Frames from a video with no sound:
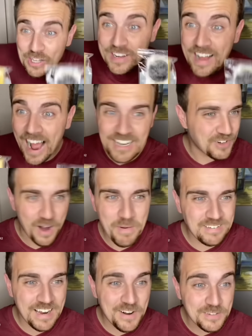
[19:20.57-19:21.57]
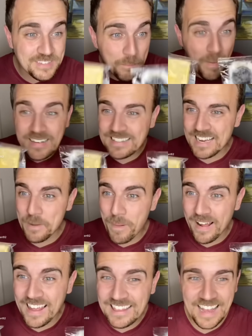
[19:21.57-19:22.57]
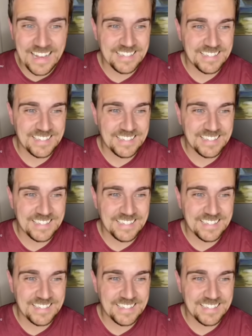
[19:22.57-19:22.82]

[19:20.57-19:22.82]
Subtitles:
guys, Grandma sent you some Mexican paletas.